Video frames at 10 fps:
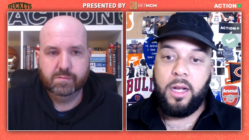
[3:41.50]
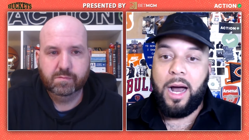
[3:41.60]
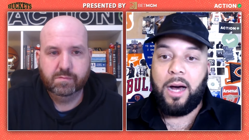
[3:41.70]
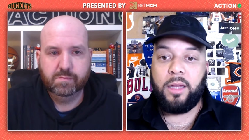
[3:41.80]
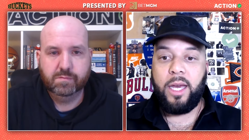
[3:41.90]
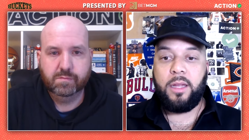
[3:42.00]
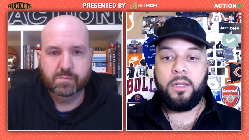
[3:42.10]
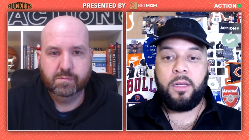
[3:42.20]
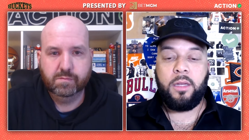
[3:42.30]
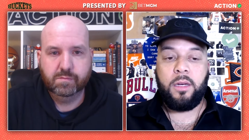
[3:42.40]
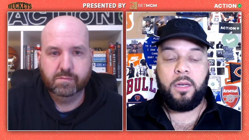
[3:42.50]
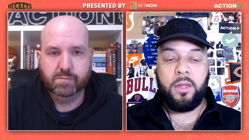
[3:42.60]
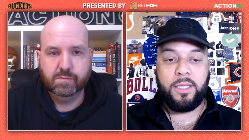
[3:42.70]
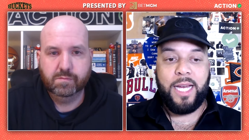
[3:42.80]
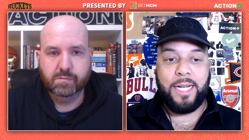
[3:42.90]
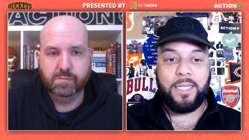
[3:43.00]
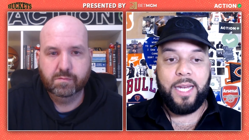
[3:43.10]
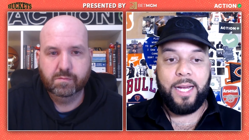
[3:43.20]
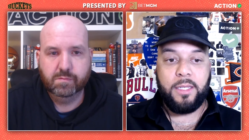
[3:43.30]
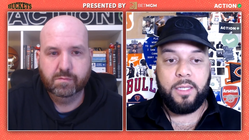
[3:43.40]
Speaker 1: I'll lay the the the ten
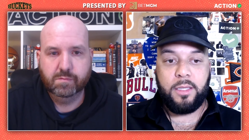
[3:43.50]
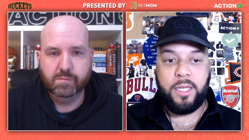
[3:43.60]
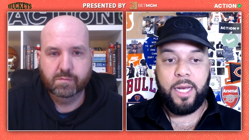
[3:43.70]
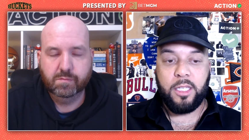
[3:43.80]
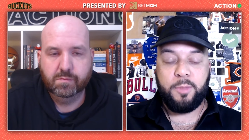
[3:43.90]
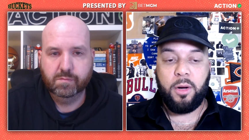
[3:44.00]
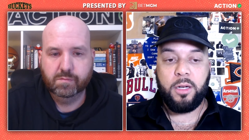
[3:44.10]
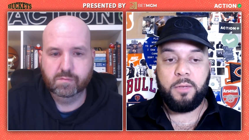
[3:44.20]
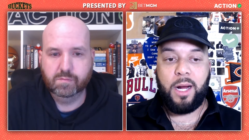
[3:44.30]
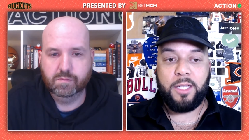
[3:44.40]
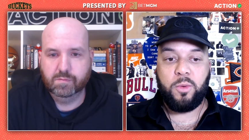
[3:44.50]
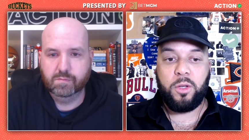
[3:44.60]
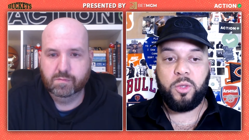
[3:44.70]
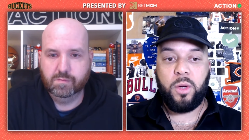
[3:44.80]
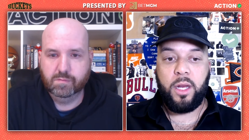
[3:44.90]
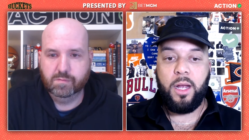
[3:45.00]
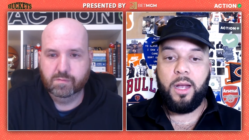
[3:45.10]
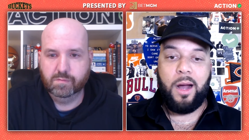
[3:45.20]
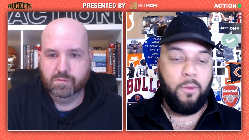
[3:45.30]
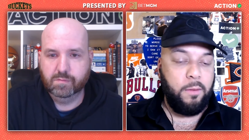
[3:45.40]
cents. Take the Spurs minus one twenty.
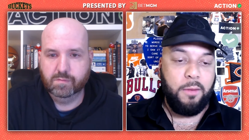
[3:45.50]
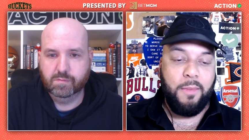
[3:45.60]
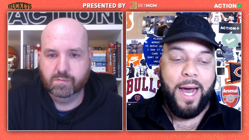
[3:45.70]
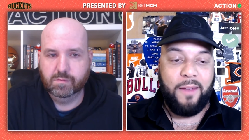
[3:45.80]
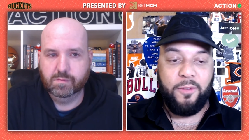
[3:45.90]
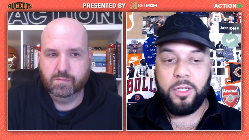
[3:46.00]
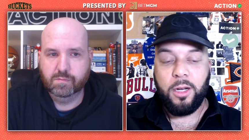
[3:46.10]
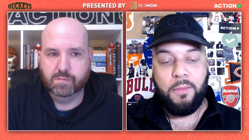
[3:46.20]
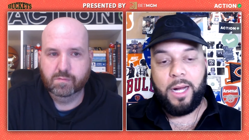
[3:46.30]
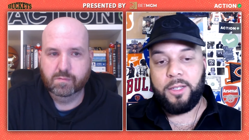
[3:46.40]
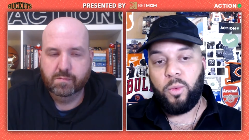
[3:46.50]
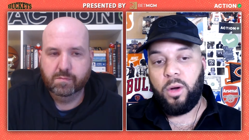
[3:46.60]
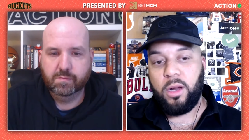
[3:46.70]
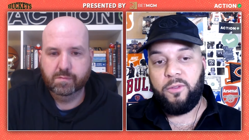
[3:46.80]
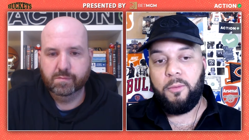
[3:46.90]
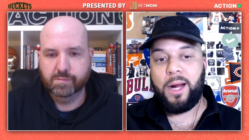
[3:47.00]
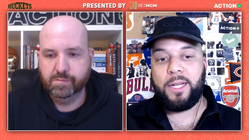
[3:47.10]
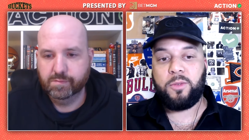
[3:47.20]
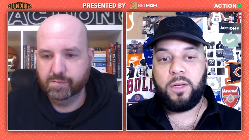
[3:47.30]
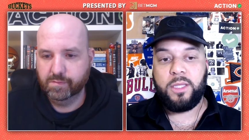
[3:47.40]
I wouldn't be mad if you took minus one for
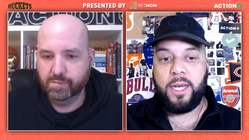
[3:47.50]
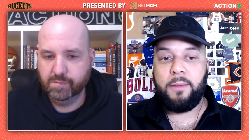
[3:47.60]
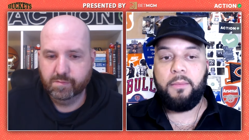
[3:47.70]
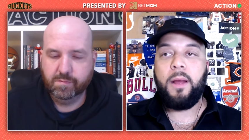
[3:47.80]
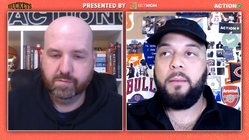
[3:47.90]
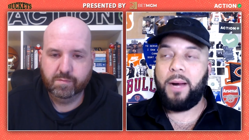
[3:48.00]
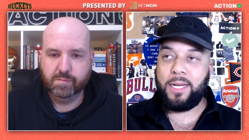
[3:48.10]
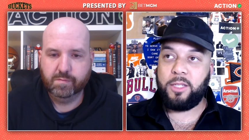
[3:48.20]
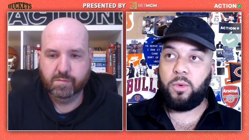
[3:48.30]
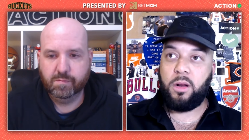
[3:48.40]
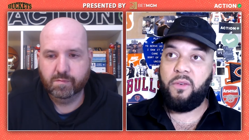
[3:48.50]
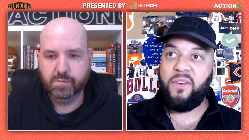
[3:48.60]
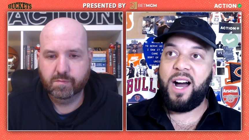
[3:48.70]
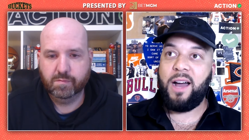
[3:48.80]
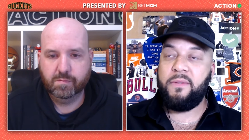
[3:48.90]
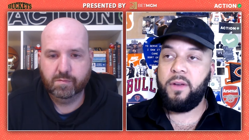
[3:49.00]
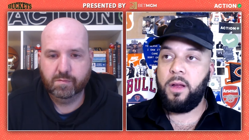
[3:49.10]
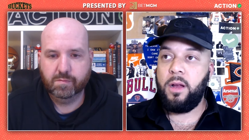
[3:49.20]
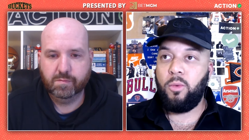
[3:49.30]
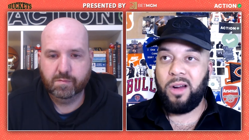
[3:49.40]
minus one ten, minus one hundred oh five,
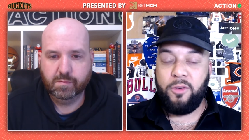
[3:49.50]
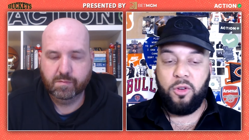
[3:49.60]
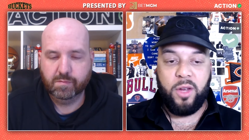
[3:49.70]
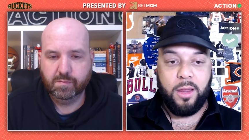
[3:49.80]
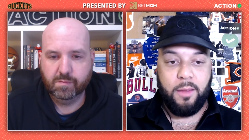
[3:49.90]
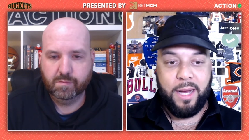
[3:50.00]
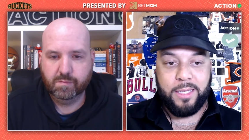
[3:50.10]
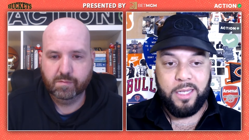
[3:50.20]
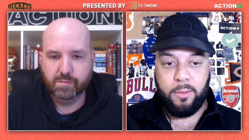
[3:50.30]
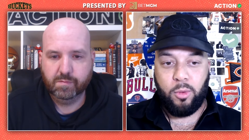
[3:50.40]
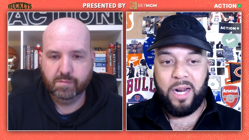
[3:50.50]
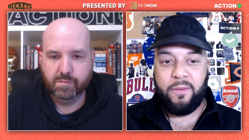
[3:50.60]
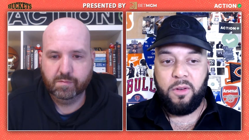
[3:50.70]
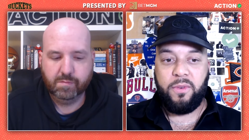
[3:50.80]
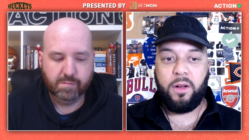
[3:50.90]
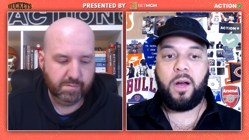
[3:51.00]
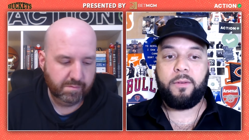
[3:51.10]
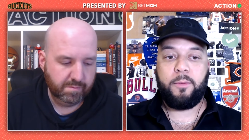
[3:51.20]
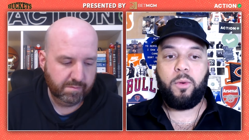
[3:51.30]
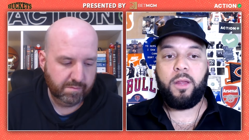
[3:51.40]
wherever you can get the best number, whatever you feel
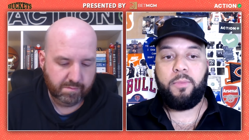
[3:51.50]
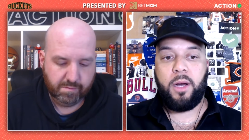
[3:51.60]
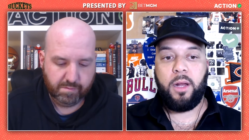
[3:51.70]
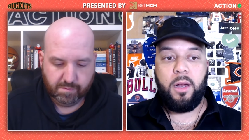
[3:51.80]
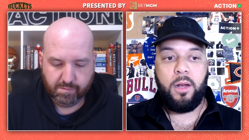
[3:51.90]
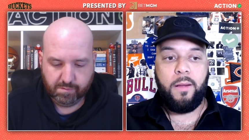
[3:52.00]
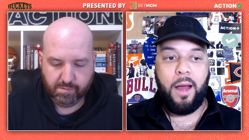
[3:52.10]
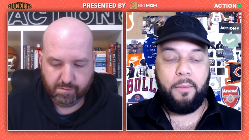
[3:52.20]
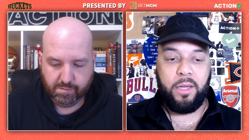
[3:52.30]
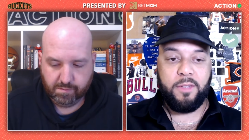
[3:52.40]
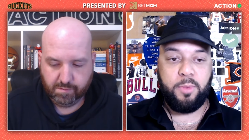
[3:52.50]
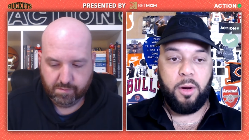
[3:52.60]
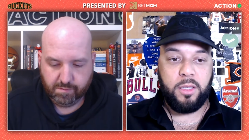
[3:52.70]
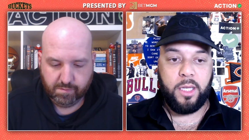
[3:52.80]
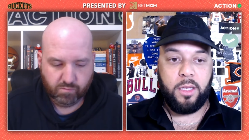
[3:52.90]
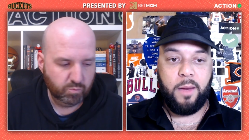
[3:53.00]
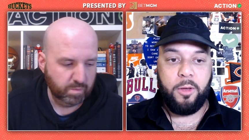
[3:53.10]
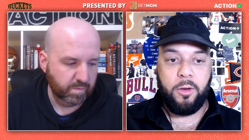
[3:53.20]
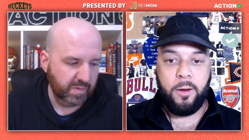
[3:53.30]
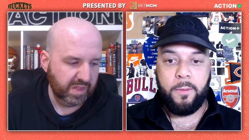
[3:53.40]
comfortable with. But I believe the Spurs get the
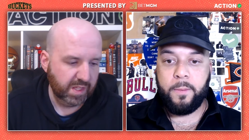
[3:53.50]
W here.